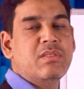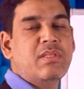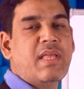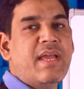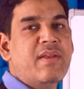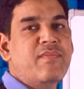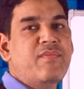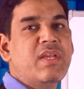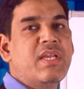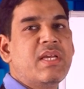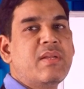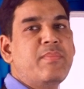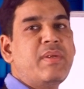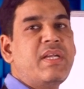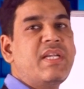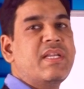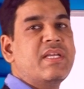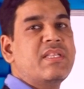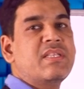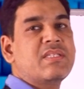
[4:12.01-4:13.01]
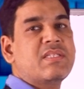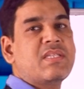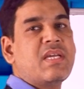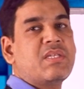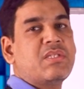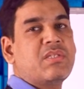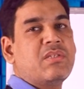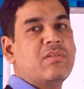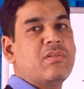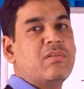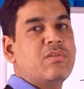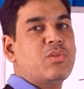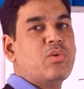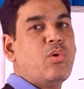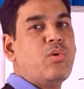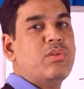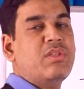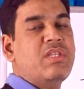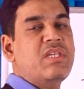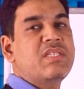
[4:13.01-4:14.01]
then we can maintain the session so
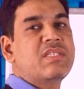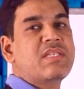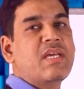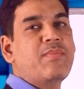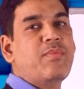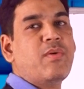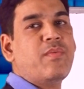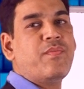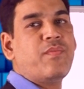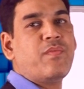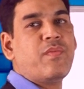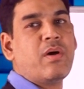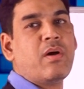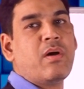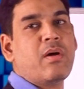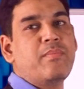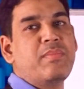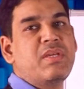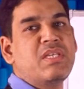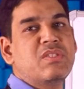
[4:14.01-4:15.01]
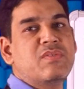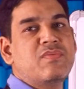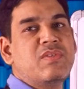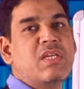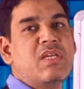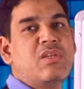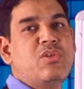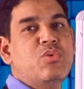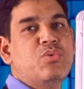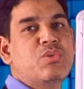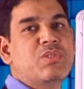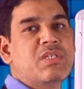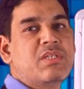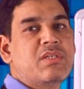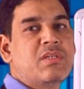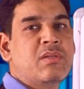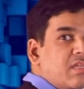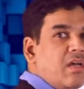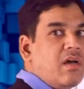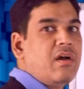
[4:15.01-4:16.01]
these type of uh, means we can use
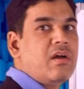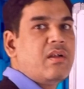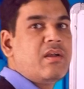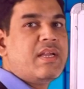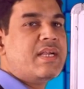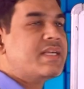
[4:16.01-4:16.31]
it uh,